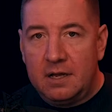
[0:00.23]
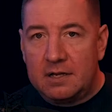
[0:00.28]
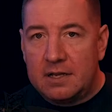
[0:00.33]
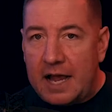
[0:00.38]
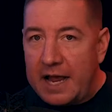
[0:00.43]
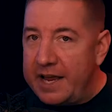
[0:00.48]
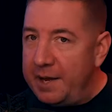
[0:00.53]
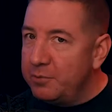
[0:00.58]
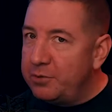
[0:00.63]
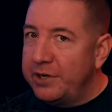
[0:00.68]

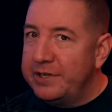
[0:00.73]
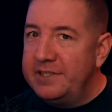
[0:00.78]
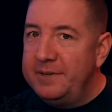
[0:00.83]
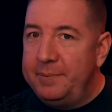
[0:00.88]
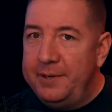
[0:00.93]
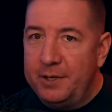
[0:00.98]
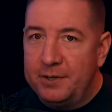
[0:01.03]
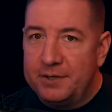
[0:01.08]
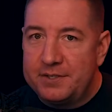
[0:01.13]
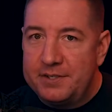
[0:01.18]
Hi, I'm Tracy
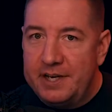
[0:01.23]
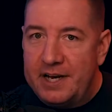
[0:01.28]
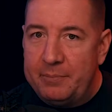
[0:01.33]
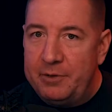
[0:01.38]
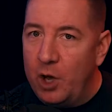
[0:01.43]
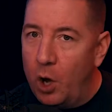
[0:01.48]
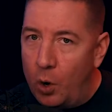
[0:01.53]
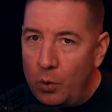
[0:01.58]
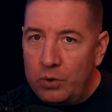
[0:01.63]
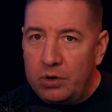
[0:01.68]
Peterson. I'm
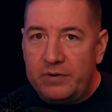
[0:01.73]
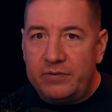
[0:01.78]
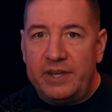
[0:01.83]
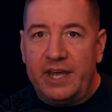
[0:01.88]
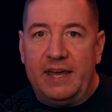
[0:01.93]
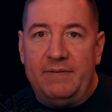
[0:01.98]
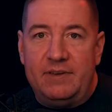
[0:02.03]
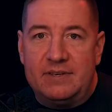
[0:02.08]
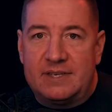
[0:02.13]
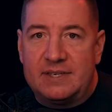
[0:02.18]
the owner of
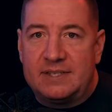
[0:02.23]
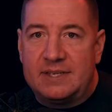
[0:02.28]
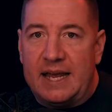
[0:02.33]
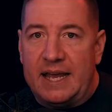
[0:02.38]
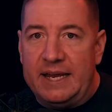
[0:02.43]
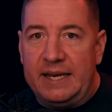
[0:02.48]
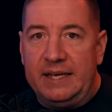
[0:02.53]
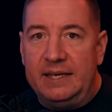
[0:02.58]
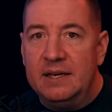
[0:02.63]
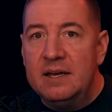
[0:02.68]
the AV
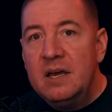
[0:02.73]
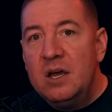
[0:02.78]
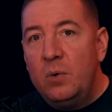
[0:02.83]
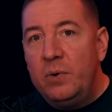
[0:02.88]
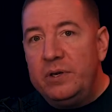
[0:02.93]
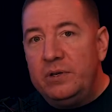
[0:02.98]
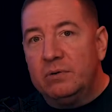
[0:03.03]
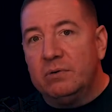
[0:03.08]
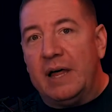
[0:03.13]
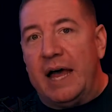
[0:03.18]
Society.
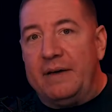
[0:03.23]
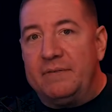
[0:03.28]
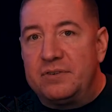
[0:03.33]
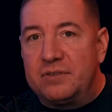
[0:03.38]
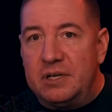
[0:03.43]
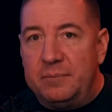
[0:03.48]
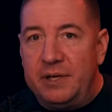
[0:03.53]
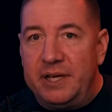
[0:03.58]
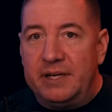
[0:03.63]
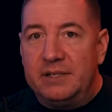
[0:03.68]
We do live
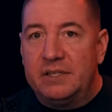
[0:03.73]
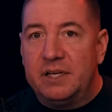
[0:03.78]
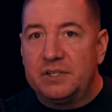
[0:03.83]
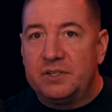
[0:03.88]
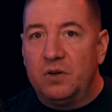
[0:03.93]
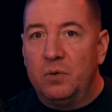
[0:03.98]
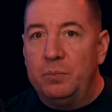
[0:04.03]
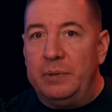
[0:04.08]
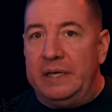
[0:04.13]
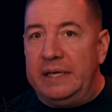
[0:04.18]
streaming and
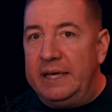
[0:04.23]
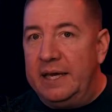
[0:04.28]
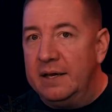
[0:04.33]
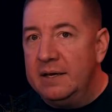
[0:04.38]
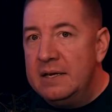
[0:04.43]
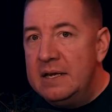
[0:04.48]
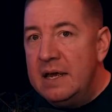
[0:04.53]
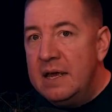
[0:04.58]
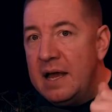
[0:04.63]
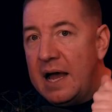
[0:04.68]
digital media.